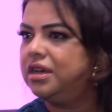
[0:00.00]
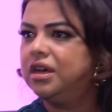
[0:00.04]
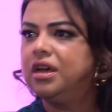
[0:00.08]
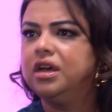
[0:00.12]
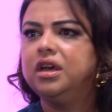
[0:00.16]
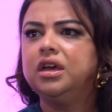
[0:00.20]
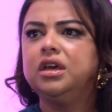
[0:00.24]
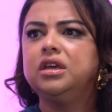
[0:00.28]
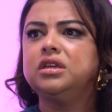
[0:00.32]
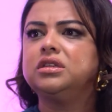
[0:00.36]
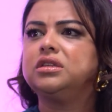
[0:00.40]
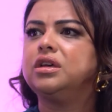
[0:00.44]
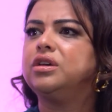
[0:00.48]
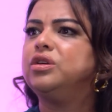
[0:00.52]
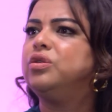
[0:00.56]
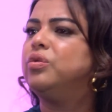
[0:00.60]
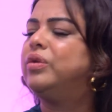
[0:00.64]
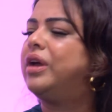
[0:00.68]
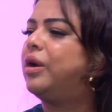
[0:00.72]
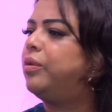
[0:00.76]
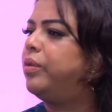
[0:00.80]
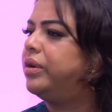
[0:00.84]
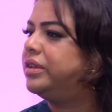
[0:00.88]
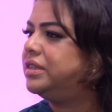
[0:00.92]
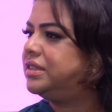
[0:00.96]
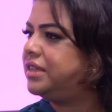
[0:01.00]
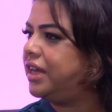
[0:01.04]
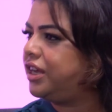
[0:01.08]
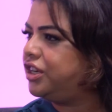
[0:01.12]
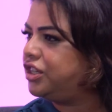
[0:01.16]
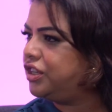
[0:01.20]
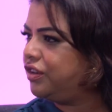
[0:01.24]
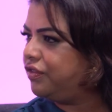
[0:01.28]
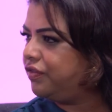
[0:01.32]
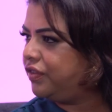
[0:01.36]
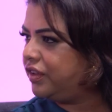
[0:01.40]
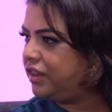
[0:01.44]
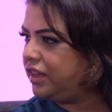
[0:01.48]
Mm-hmm. So you'll get one
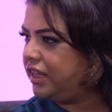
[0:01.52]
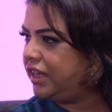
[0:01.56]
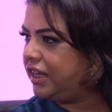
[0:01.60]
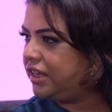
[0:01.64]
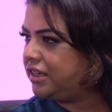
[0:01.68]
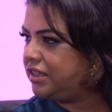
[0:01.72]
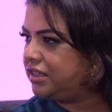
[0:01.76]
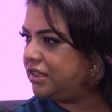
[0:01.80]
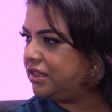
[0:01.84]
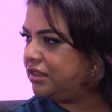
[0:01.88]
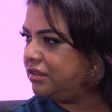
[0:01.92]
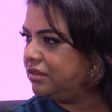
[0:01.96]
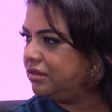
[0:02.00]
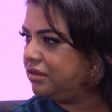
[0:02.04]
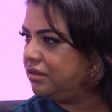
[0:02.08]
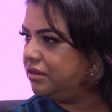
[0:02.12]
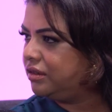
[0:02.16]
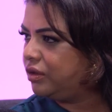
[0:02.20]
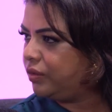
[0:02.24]
station for the Indian